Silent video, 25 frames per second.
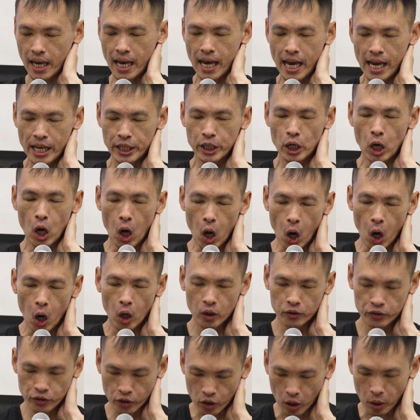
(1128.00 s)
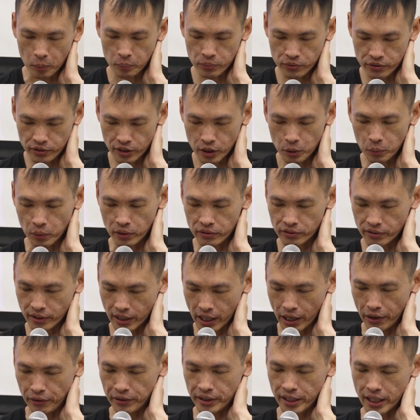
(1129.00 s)
An autopsy was
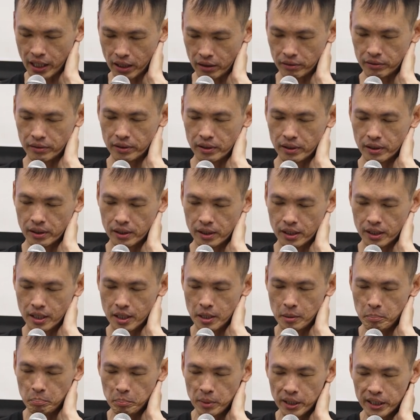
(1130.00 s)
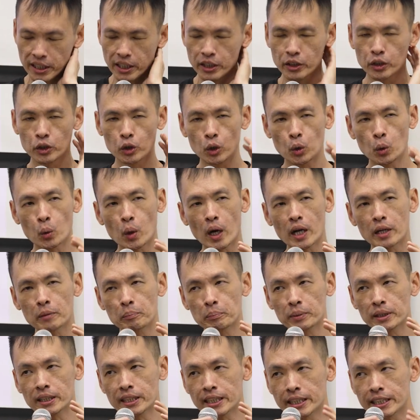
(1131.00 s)
carried out, meaning no one
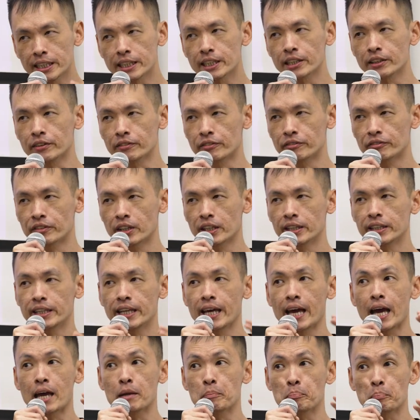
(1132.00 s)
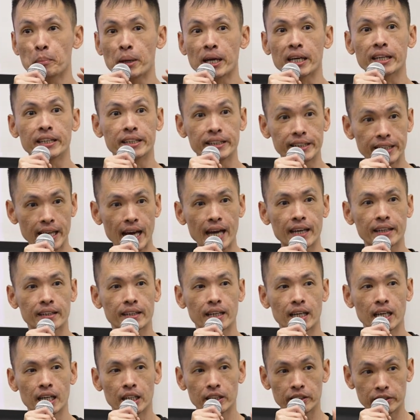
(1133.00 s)
believed they had made that
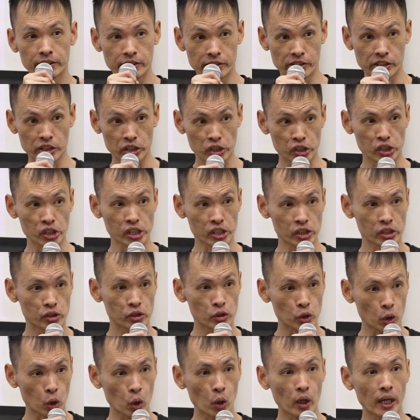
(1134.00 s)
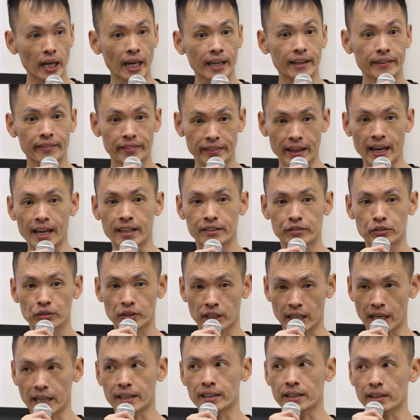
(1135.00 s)
decision to go like that
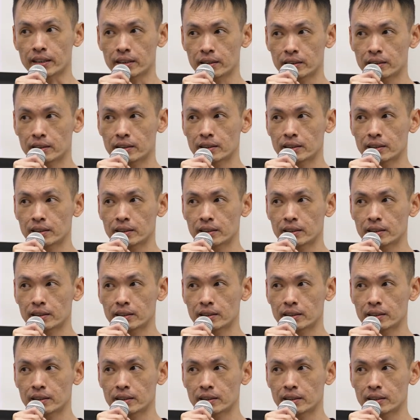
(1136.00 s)
together.